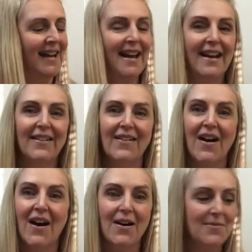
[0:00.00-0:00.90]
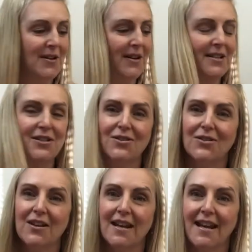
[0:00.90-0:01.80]
Now, I'm going to
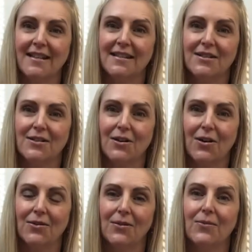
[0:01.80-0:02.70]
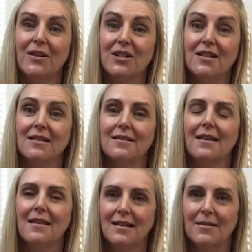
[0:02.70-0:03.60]
do the next song, which is
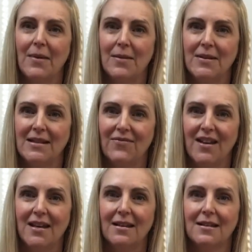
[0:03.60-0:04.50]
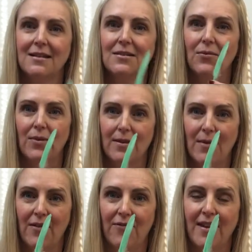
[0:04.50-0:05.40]
These Are Baby's Fingers with
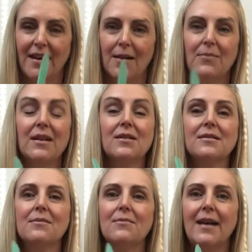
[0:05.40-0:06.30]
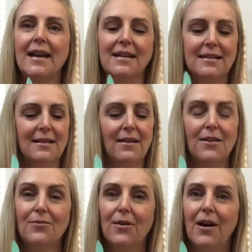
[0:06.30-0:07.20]
my feather, because it makes
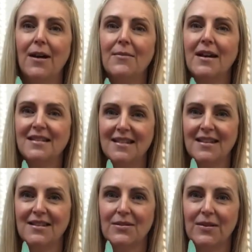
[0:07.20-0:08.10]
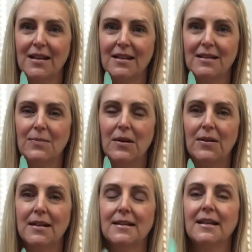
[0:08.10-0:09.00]
the rhyme a sensory
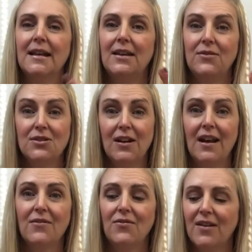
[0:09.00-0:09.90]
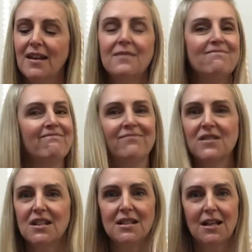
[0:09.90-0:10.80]
experience. If you don't have a feather,
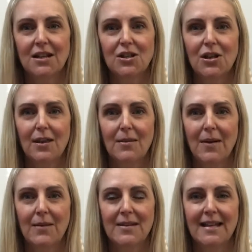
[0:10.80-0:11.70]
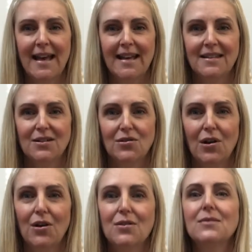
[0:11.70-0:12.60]
just touch the baby's hands and
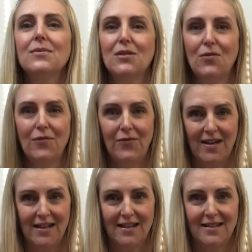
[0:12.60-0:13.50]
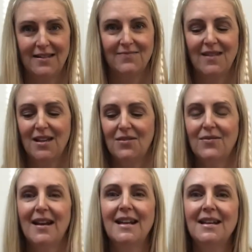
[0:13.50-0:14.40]
toes with your fingers. Are you
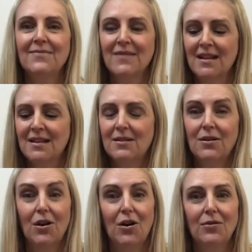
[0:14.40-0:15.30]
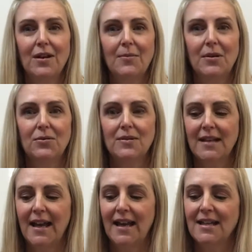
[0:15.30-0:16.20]
ready? So hold up Anouk's
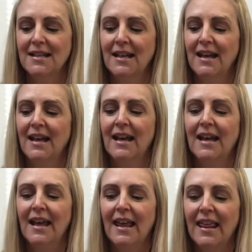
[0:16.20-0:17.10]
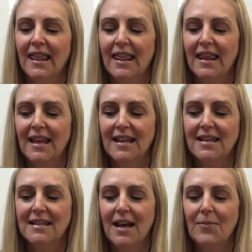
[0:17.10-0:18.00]
hand.
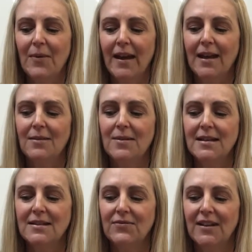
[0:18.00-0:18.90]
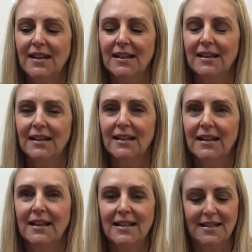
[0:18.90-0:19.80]
These are baby's
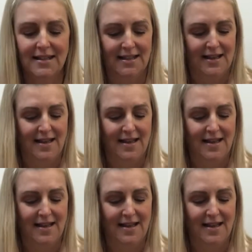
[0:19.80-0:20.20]
fingers.